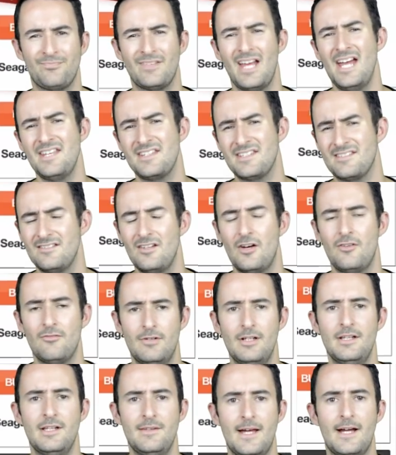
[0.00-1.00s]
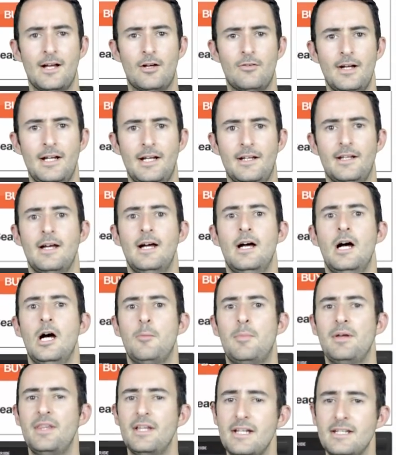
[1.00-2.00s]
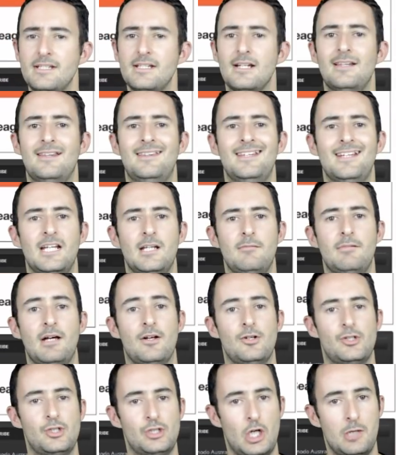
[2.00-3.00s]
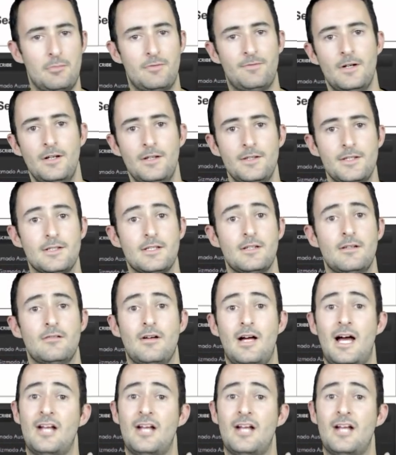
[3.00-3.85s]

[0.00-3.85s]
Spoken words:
That's not really that great. But then I started thinking about shop fronts.